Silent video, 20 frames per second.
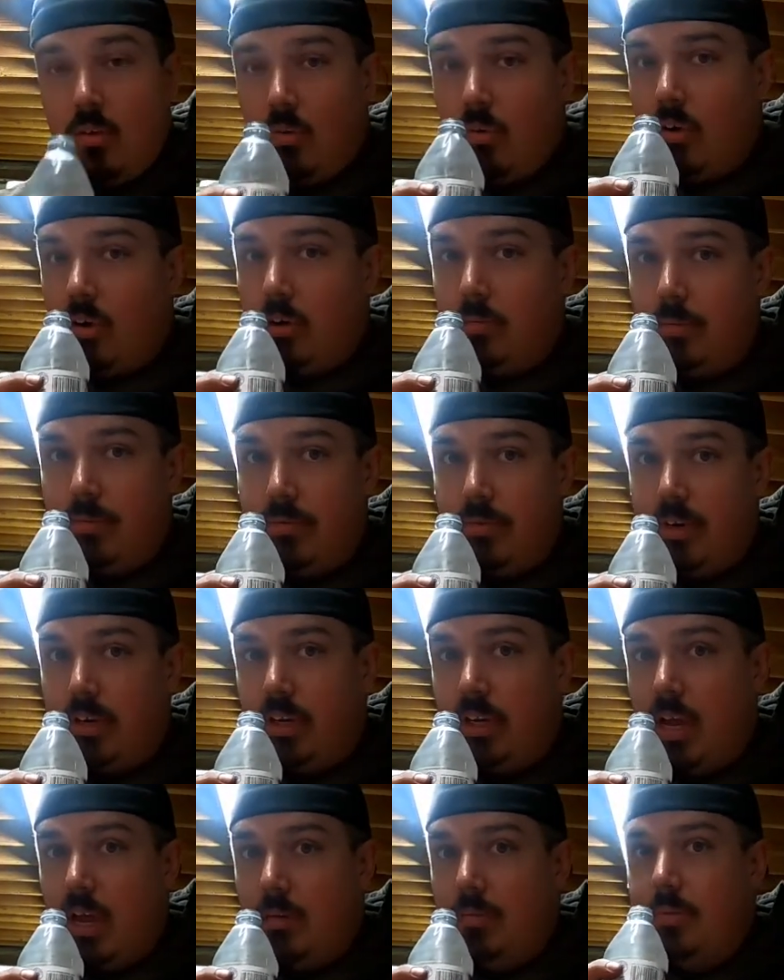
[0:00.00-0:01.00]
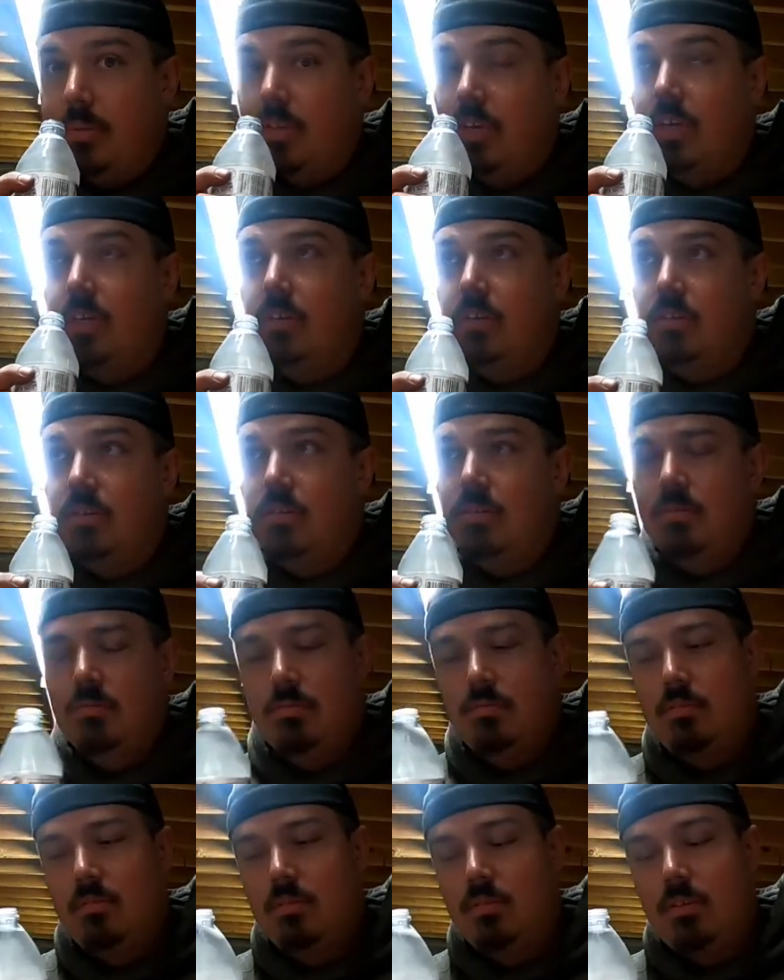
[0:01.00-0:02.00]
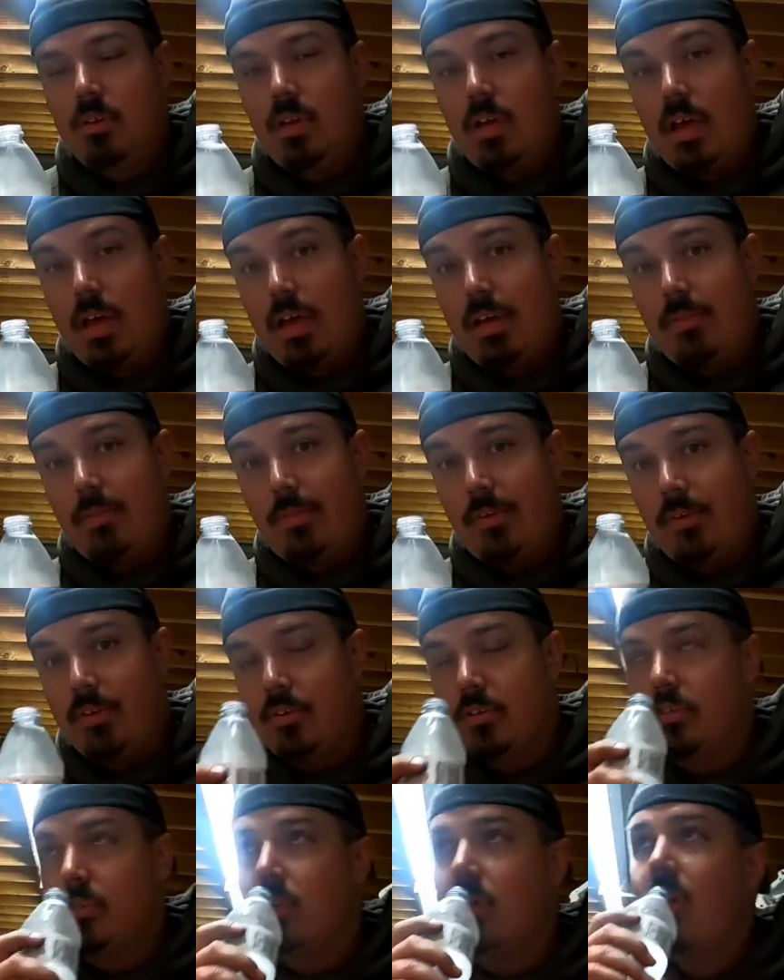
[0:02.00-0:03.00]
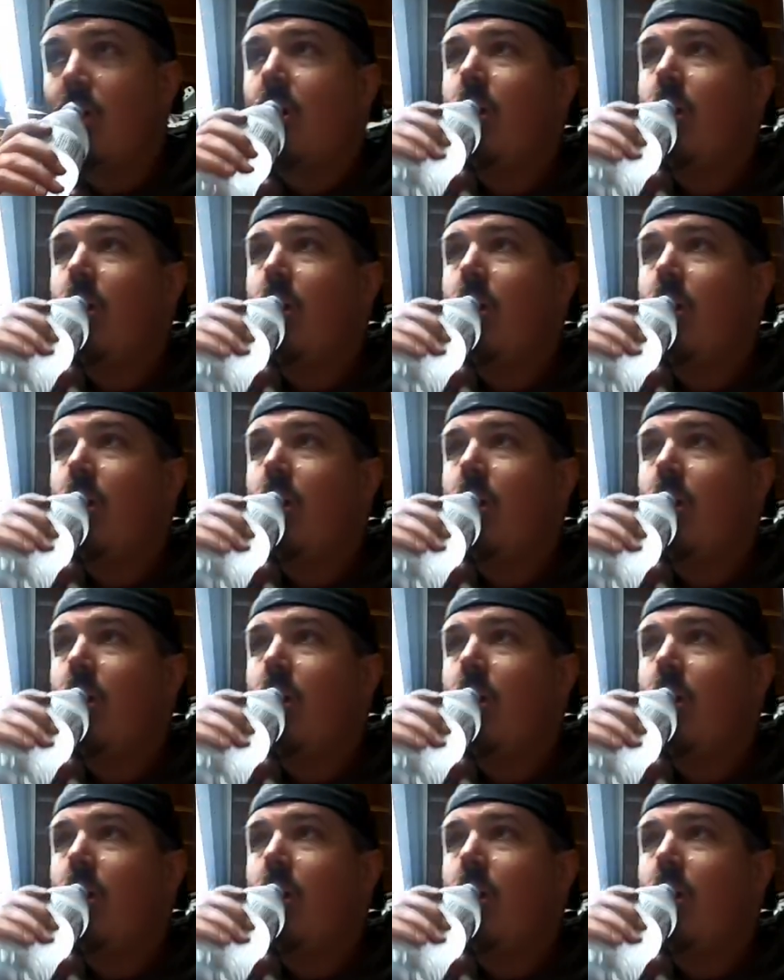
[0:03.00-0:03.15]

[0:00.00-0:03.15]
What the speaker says: Work up a freaking appetite and thirst.